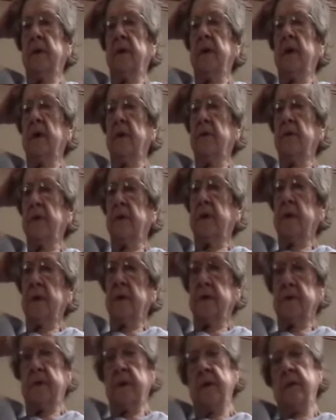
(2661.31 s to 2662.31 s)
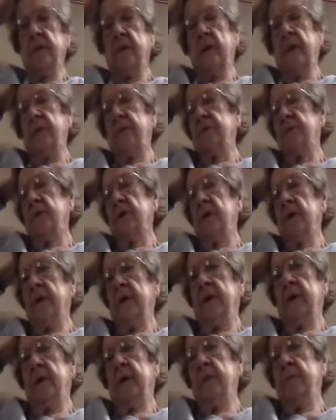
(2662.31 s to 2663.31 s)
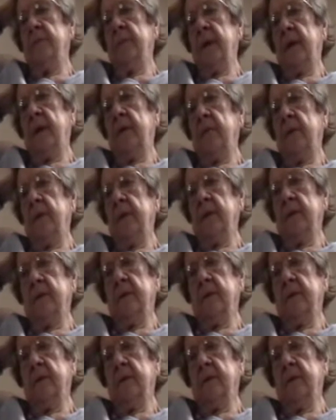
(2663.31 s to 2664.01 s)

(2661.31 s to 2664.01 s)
The other kids did, like Charlie and them, they went.